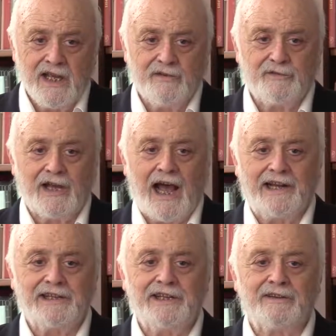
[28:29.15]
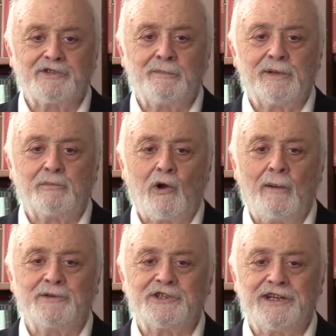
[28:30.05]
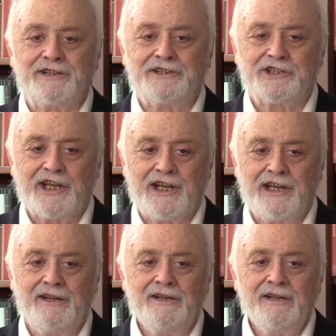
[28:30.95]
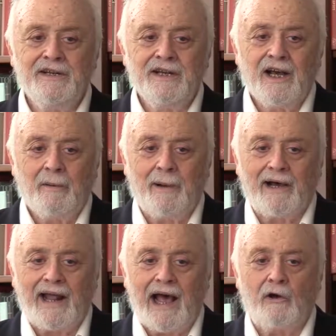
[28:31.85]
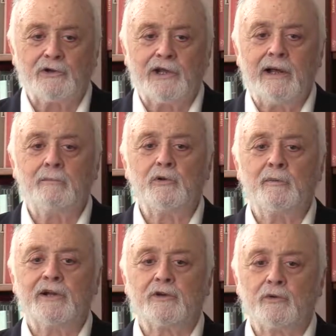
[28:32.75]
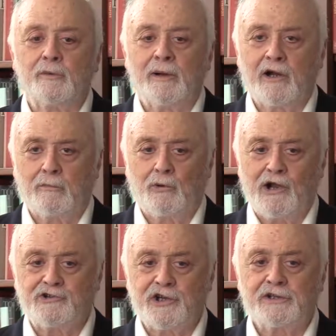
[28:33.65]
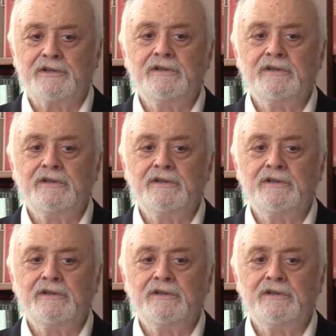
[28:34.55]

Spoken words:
if I didn't have something promising to say about how to implement a repair project,